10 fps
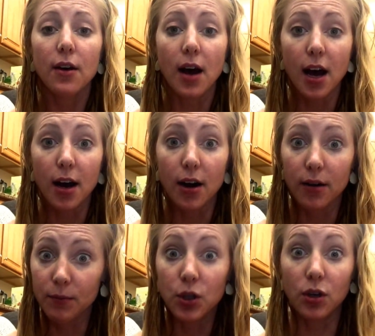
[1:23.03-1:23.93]

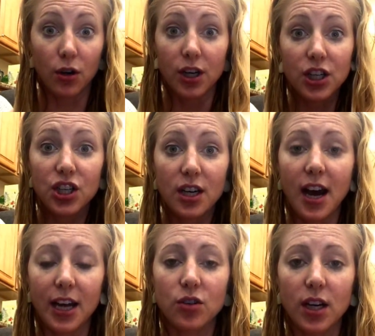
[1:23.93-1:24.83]
are nourished and
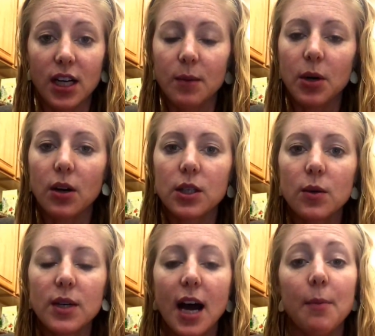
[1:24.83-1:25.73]
hydrated, but
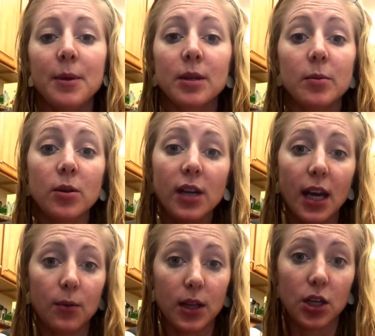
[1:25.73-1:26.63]
also to help them
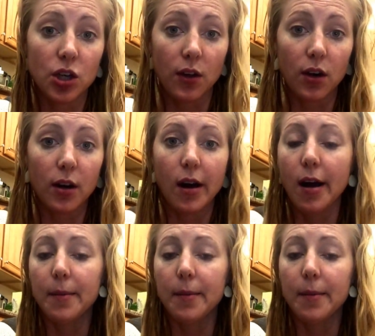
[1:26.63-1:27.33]
communicate with each other.